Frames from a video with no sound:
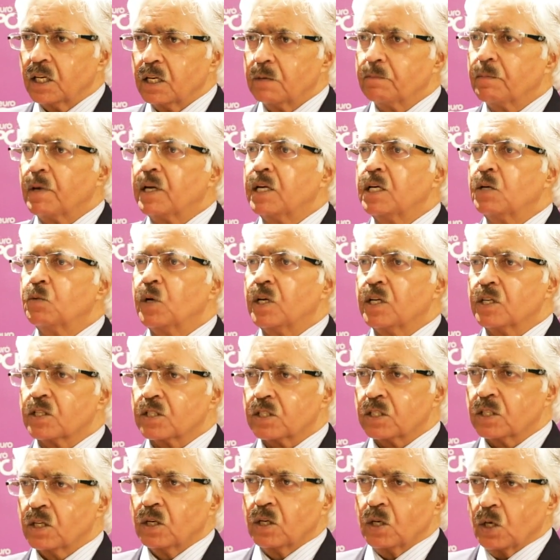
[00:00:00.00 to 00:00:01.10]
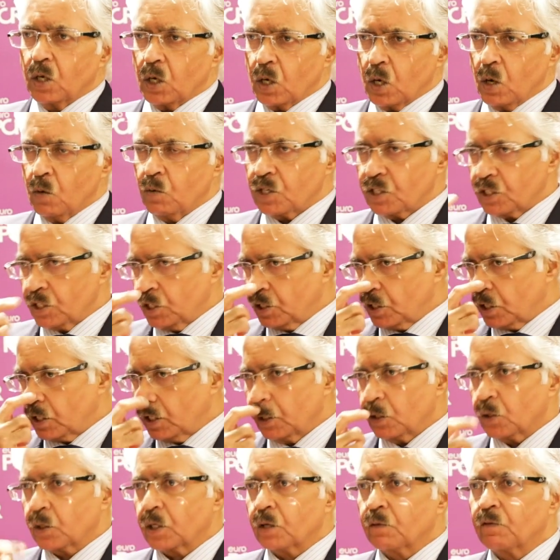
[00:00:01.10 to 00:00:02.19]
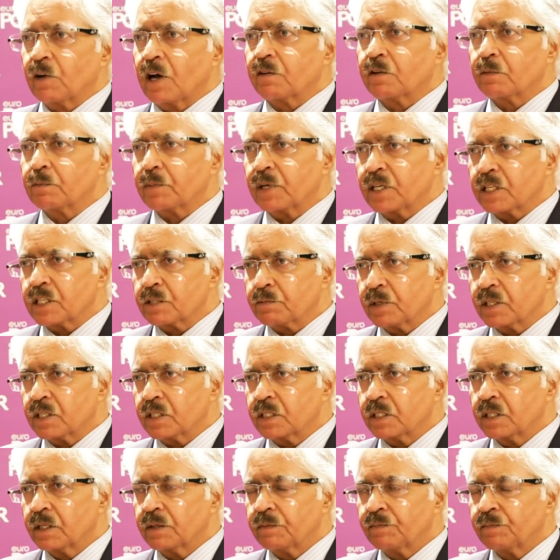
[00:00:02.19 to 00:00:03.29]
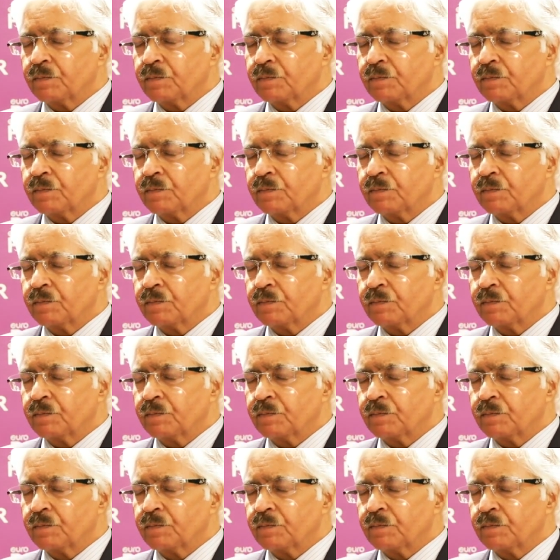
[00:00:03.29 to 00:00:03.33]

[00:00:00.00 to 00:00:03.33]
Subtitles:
in many ways over surgical aortic valve replacement.